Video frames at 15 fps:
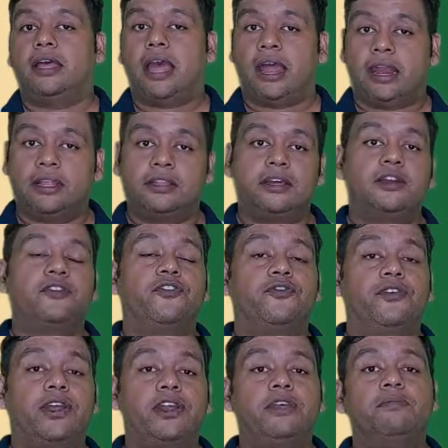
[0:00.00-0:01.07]
another
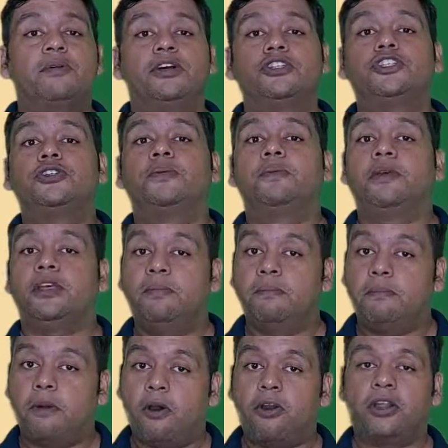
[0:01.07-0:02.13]
very much
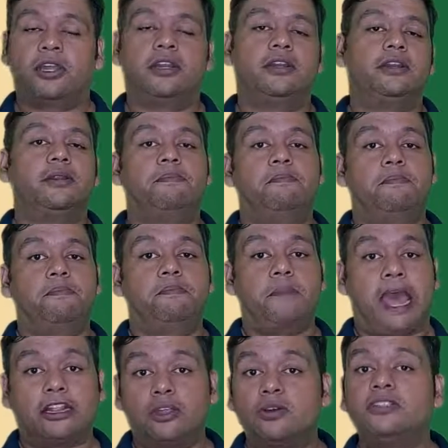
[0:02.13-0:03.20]
important
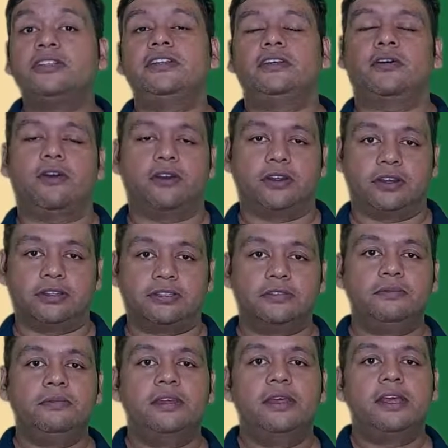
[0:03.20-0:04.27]
pathogenic
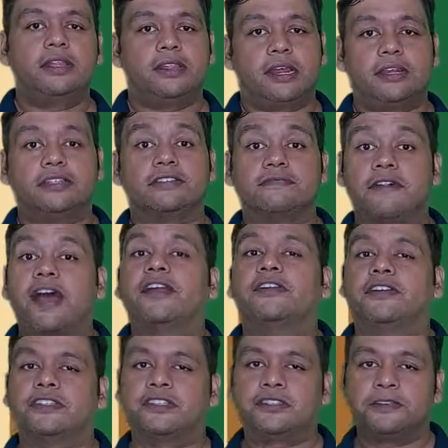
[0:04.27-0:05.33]
organism, that is
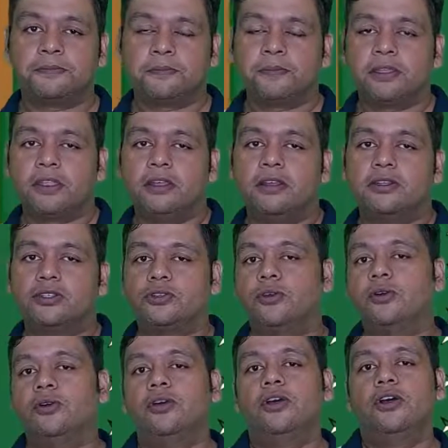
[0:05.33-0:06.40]
virus.
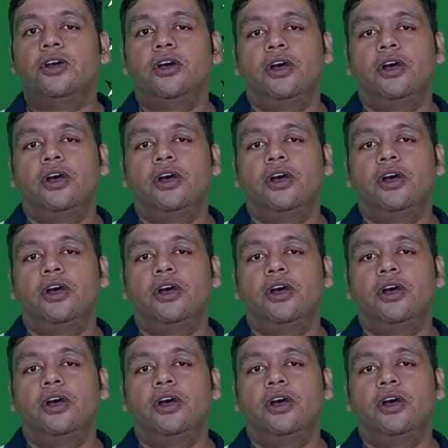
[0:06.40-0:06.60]
So